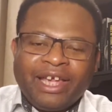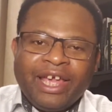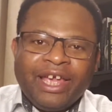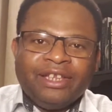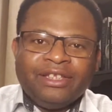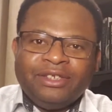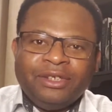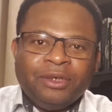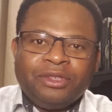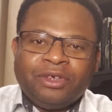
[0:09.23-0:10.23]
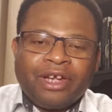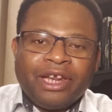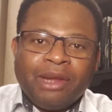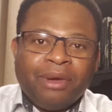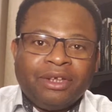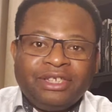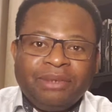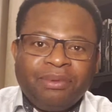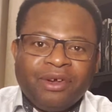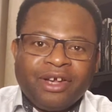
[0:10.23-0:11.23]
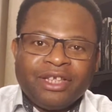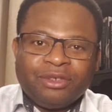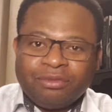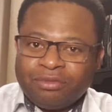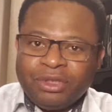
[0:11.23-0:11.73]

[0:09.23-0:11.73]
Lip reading: and talking about Ship Nuggets.